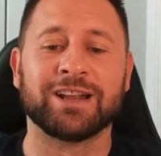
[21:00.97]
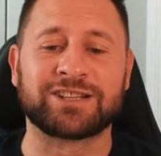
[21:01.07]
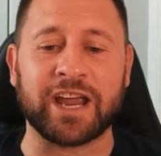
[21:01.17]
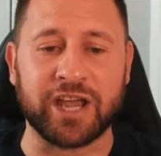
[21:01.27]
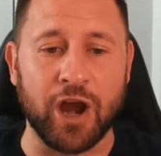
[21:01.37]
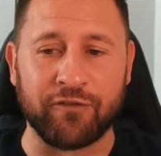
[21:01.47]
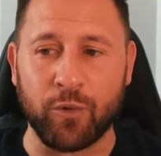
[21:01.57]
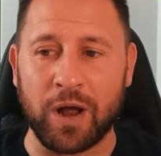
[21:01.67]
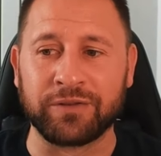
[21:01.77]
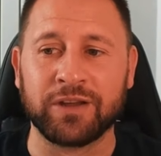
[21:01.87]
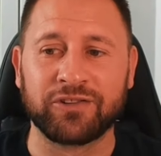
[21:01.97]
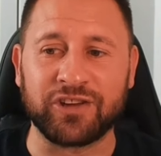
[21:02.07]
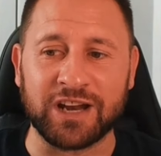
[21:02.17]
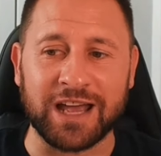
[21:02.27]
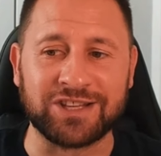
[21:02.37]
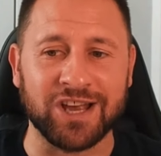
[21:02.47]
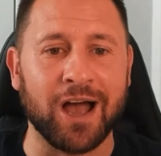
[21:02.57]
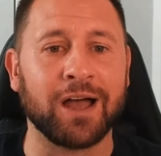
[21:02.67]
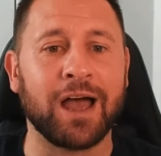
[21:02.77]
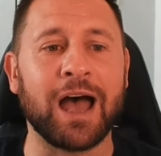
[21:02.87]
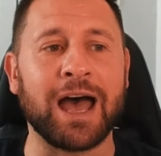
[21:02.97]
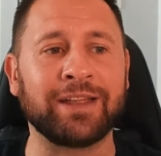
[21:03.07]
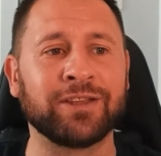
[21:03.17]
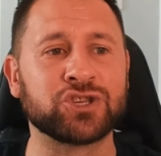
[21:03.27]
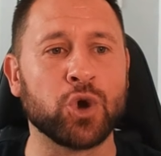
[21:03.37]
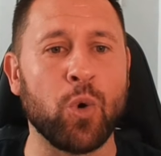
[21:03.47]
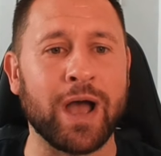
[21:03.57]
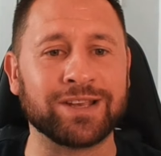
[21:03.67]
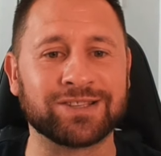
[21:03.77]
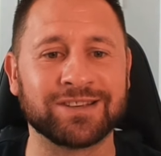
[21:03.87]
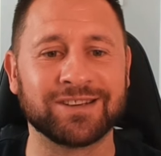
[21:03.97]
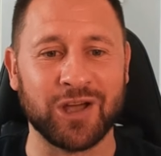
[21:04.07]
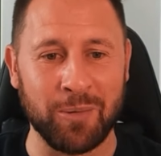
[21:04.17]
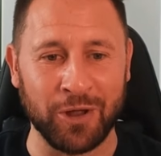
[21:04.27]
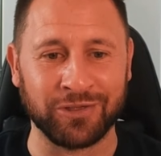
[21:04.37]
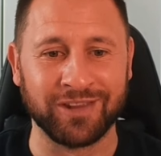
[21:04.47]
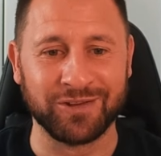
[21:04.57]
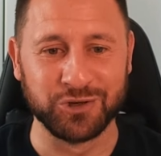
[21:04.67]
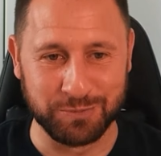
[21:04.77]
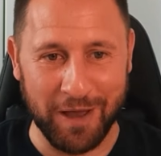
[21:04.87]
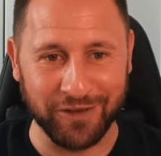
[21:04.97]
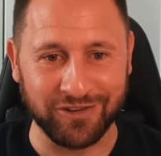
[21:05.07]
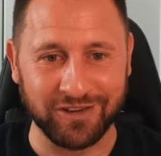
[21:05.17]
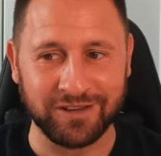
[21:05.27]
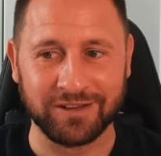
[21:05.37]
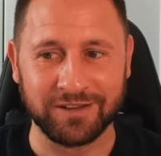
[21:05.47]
Take care, everyone. See you later. And as always, come on, you Spurs.